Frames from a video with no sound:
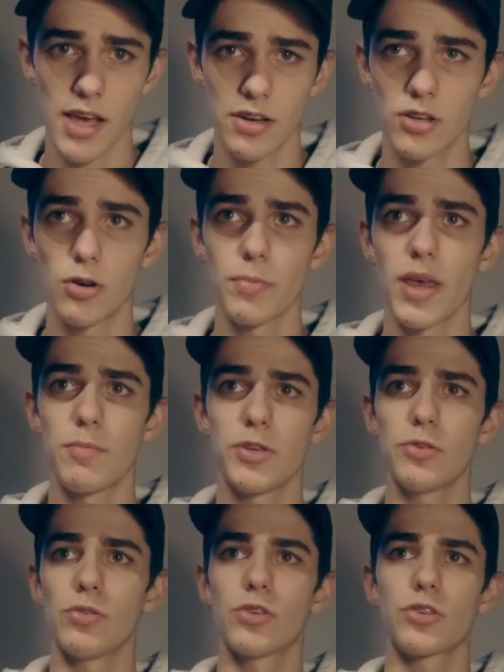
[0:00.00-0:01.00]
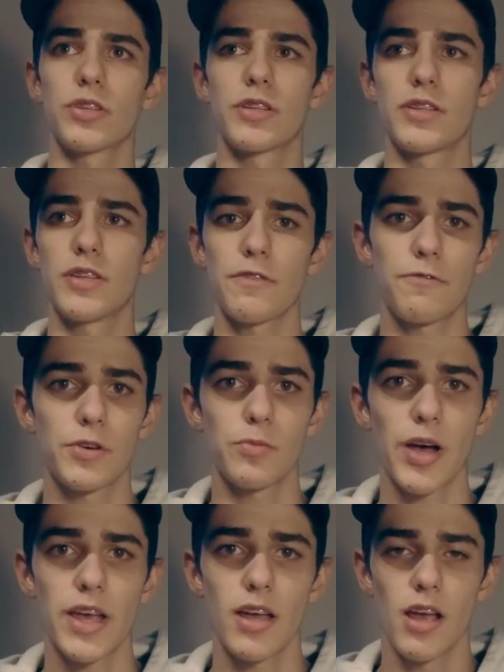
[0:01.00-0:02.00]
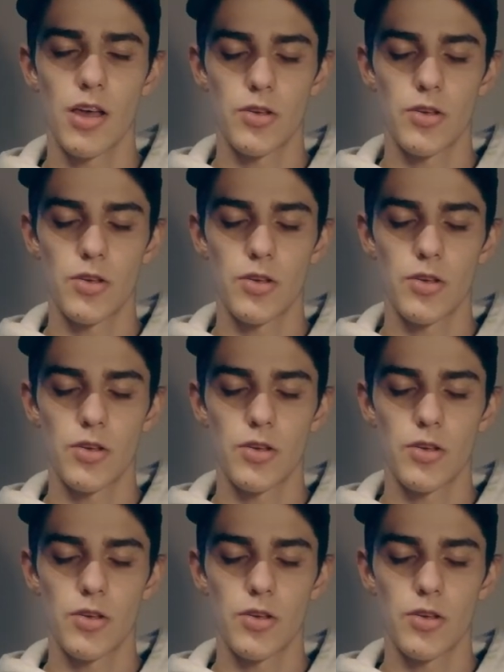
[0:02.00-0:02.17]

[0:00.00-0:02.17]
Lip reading: I don't know, maybe you'll learn it a different way.